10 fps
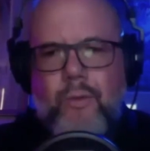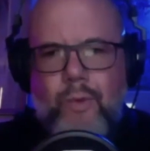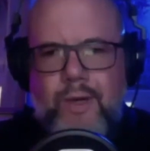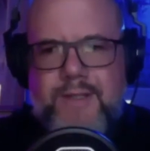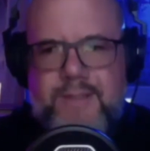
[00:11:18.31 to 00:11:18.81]

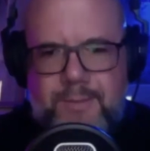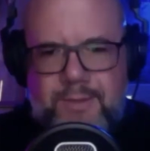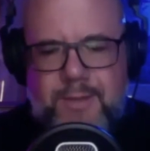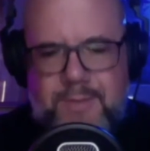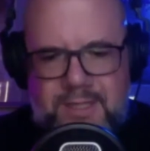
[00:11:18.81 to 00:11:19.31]
where
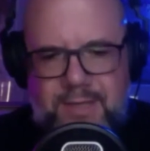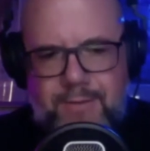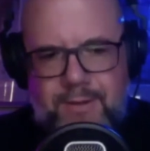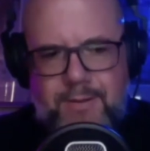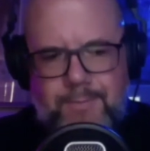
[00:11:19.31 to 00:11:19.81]
sometimes
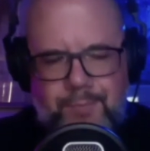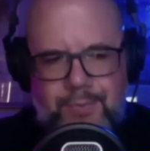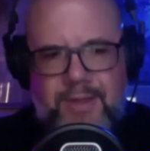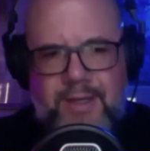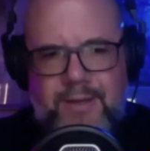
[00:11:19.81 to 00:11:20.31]
even
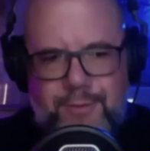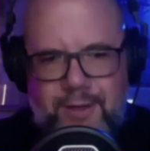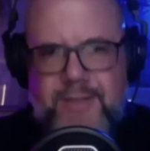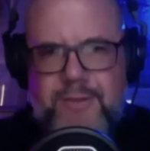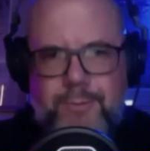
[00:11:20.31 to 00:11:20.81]
the
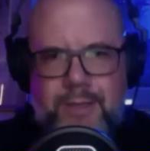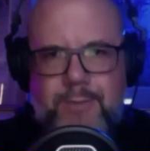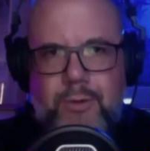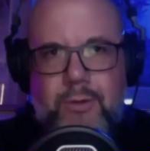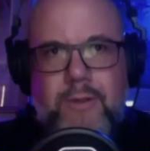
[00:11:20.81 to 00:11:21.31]
advice of
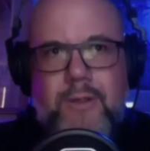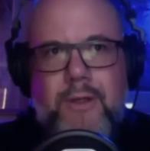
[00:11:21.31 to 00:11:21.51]
people,